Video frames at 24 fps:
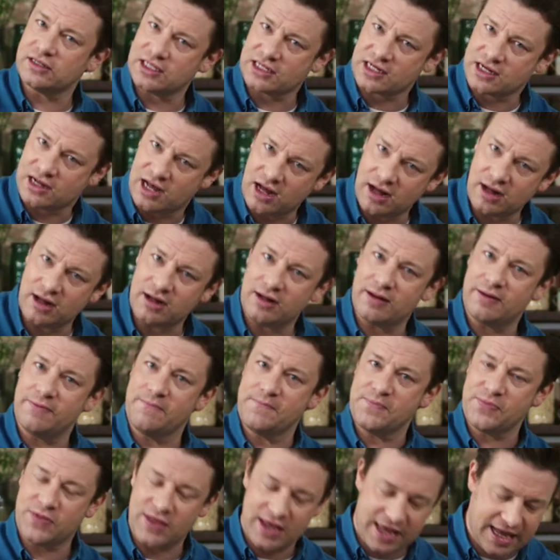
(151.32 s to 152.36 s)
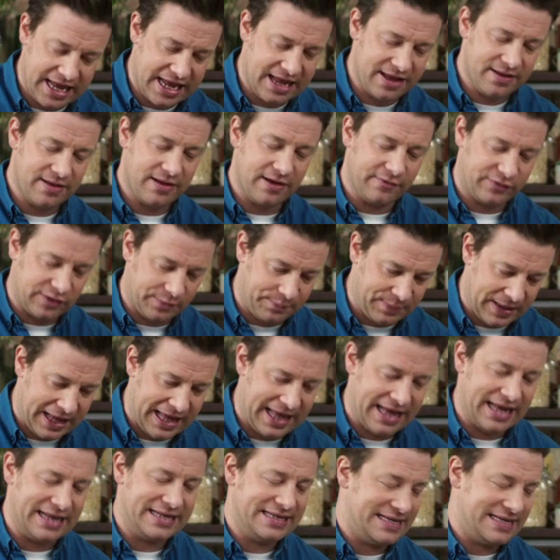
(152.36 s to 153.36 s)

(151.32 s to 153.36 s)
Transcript: to calm the heat of the pan